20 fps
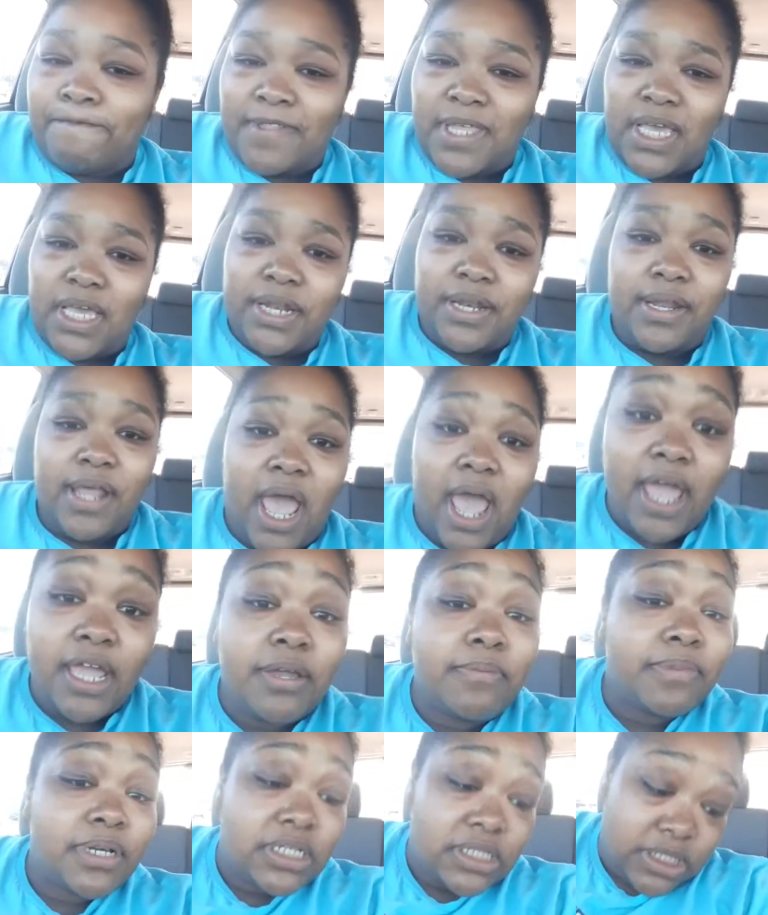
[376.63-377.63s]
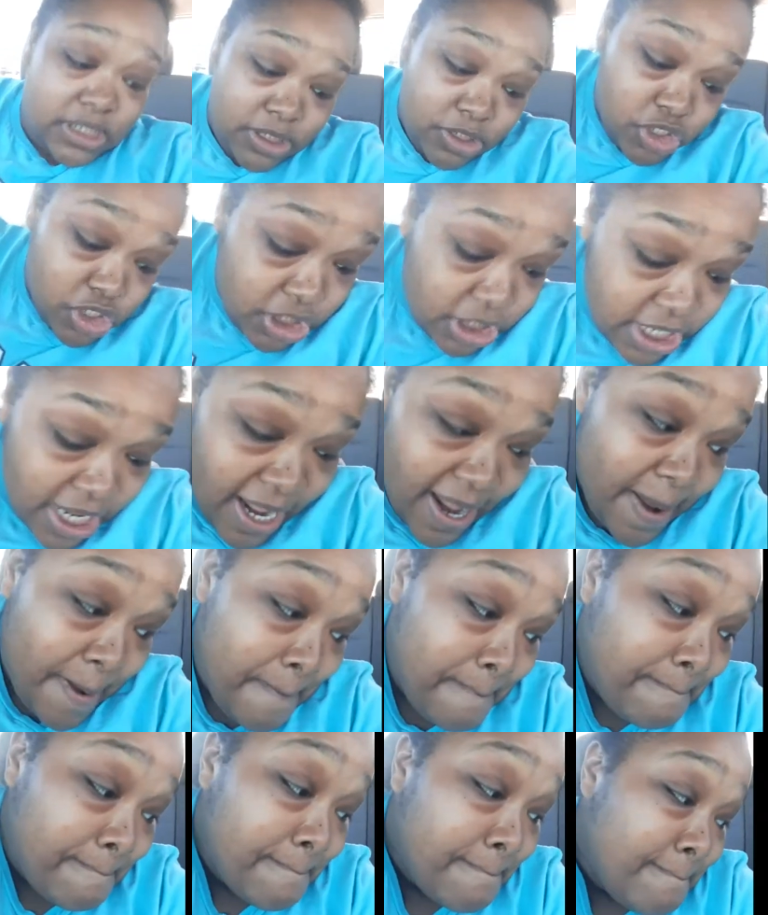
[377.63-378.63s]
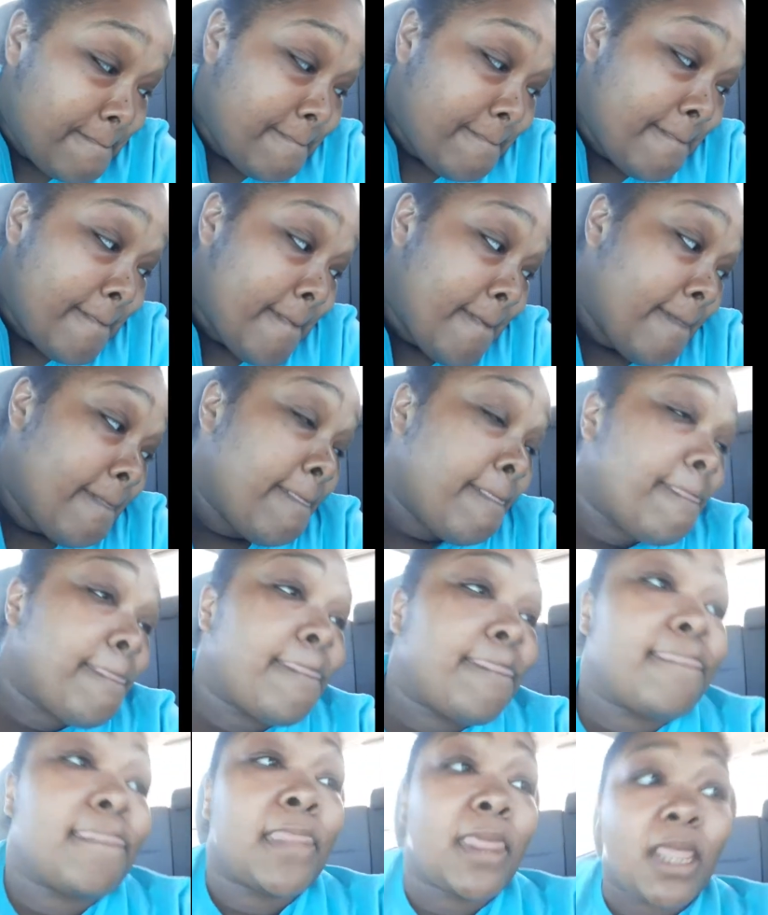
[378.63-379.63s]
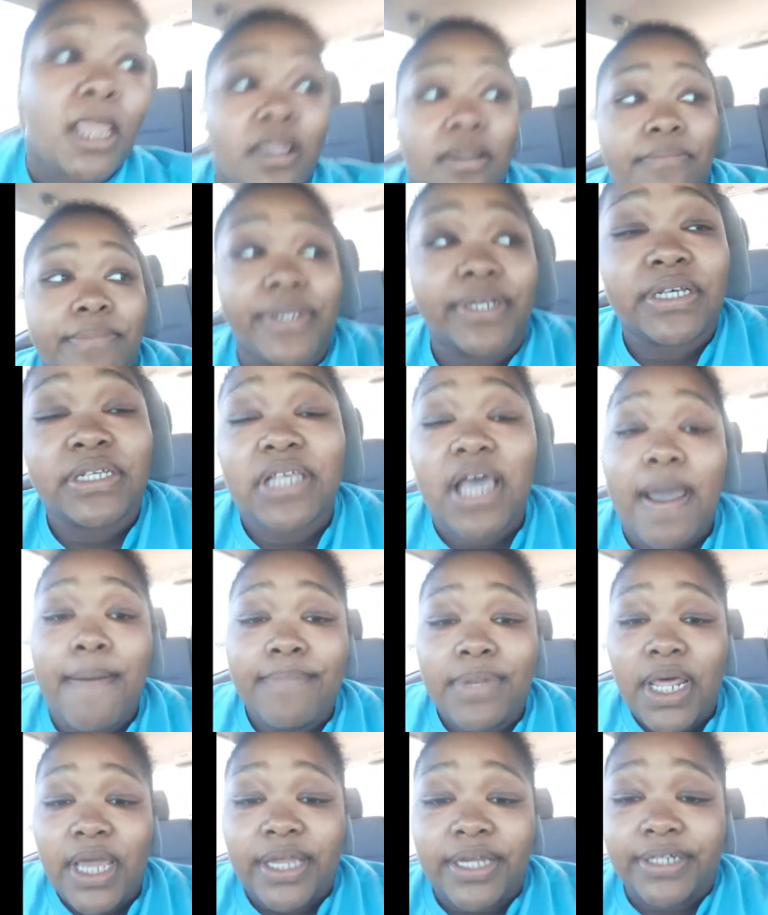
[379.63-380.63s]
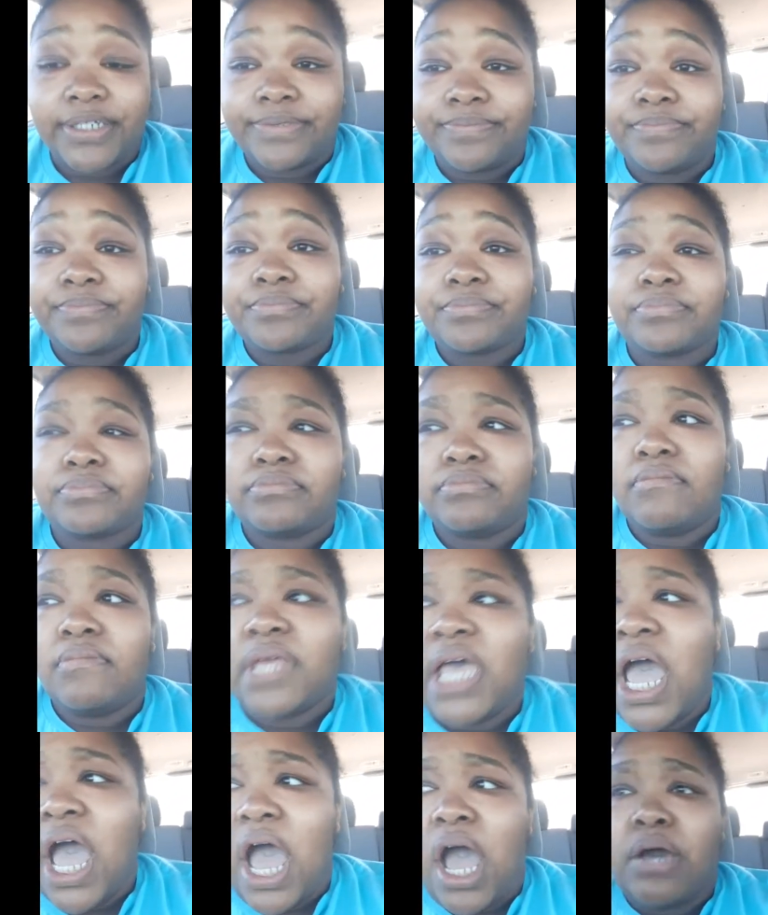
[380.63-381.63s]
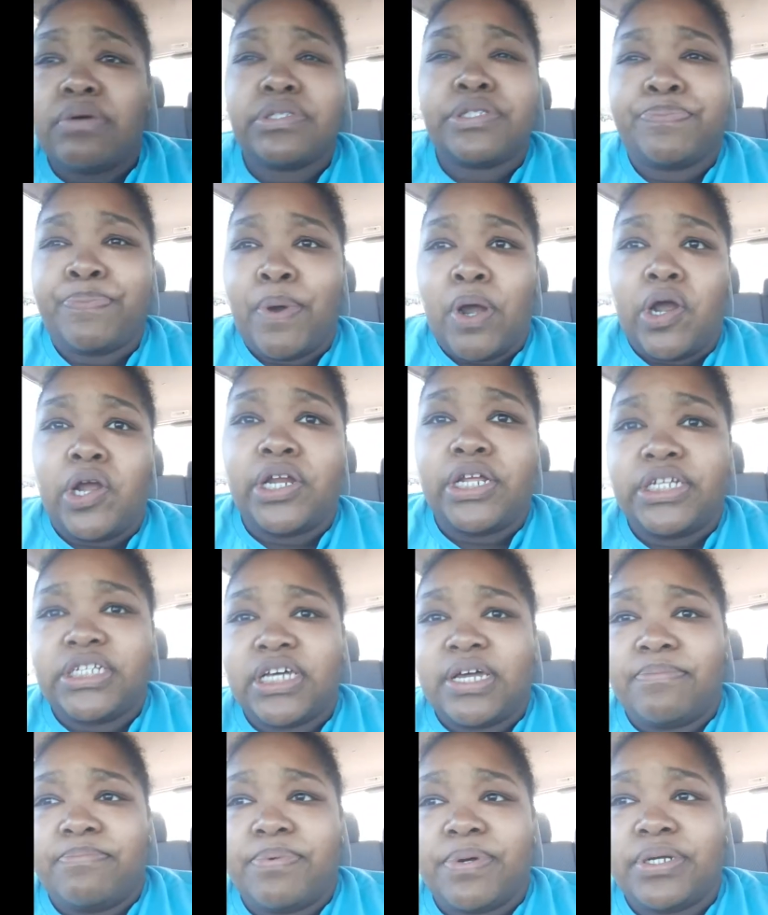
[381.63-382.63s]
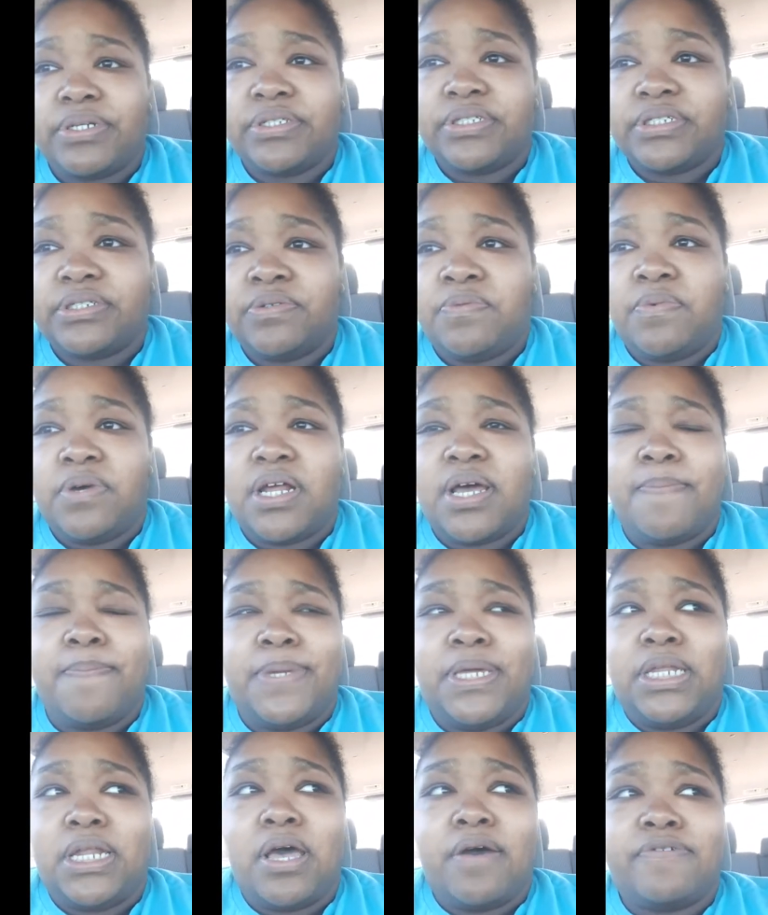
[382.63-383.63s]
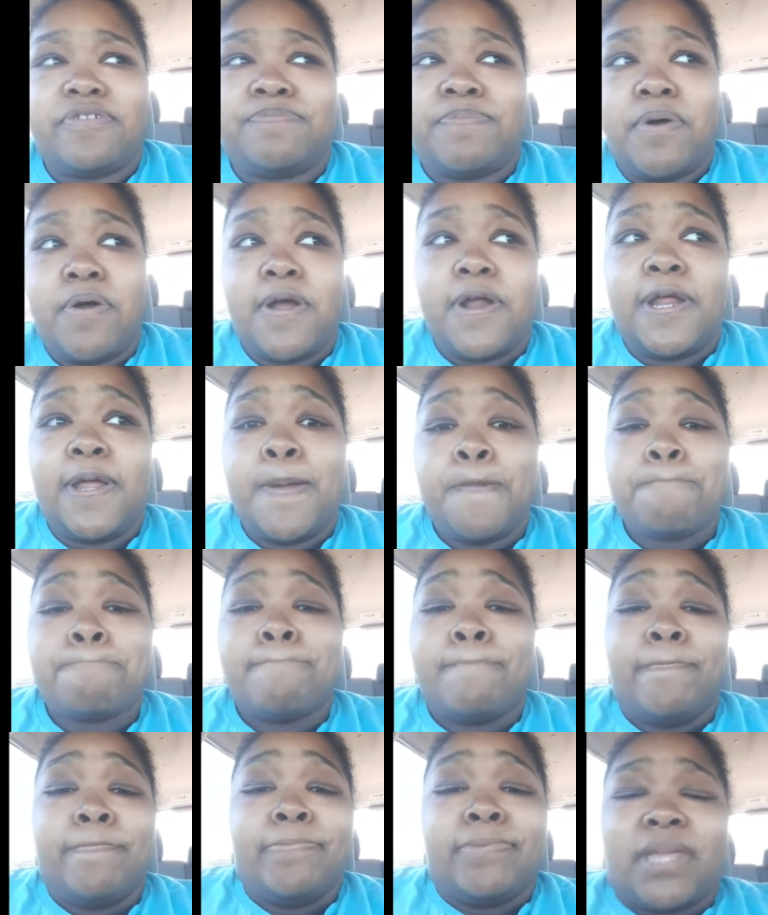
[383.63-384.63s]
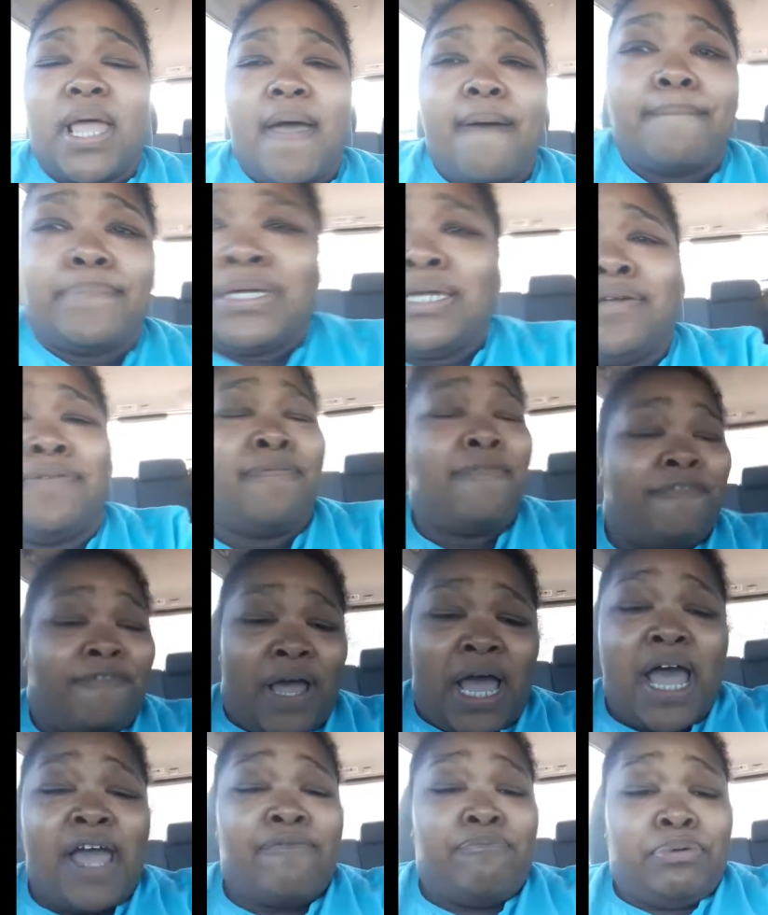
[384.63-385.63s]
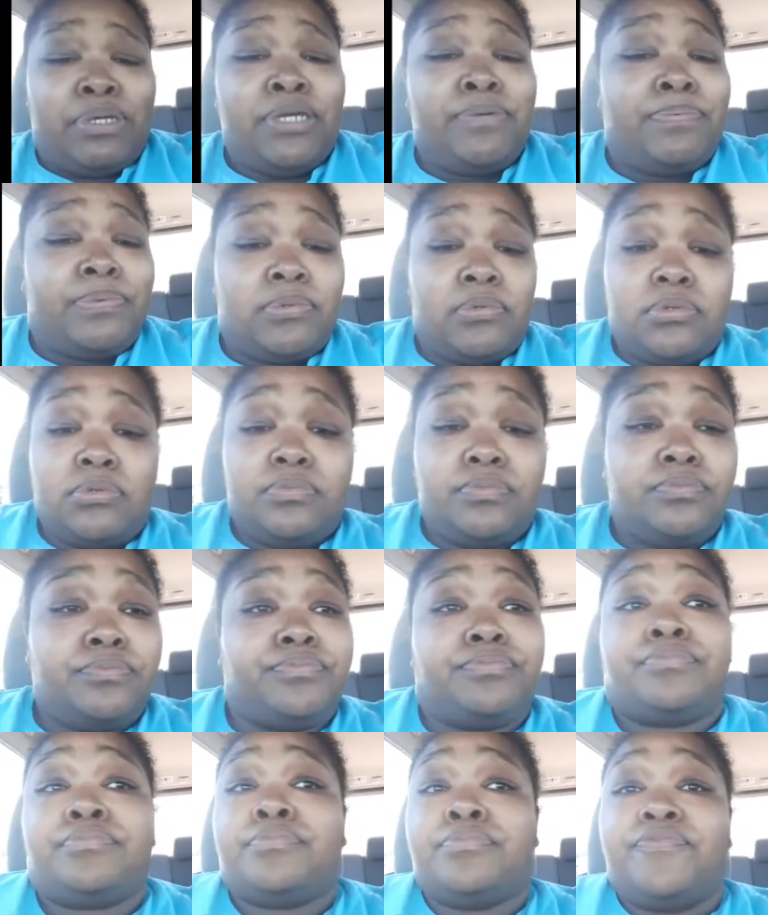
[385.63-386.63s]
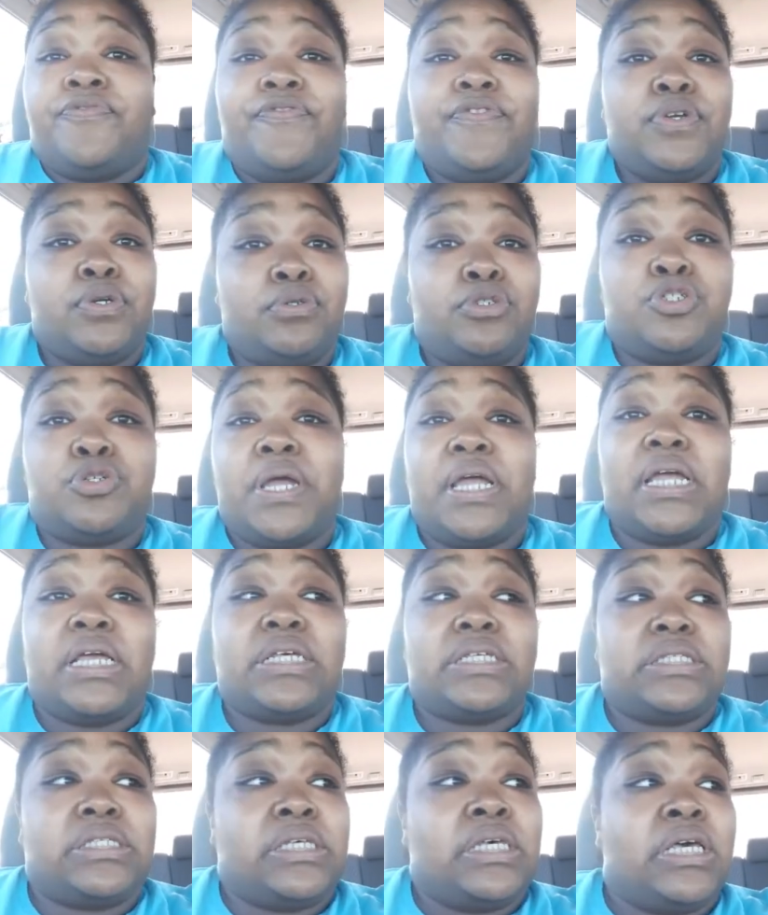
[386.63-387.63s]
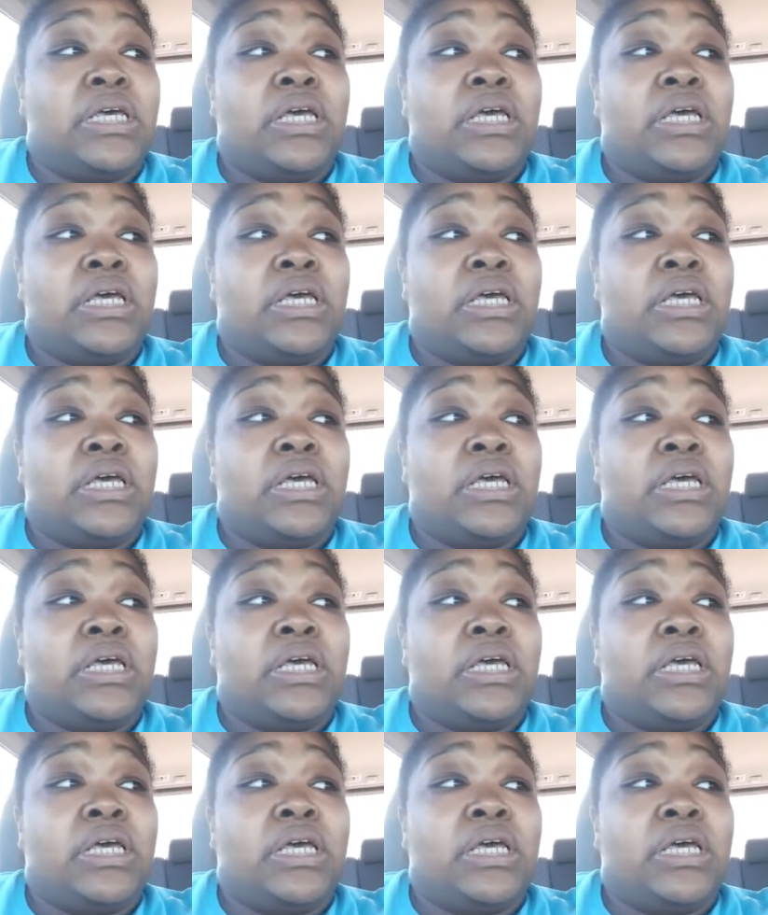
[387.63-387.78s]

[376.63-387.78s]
And I am considered lame because I'm like a house party type person. And when I mean house party, I mean 5 people, few drinks,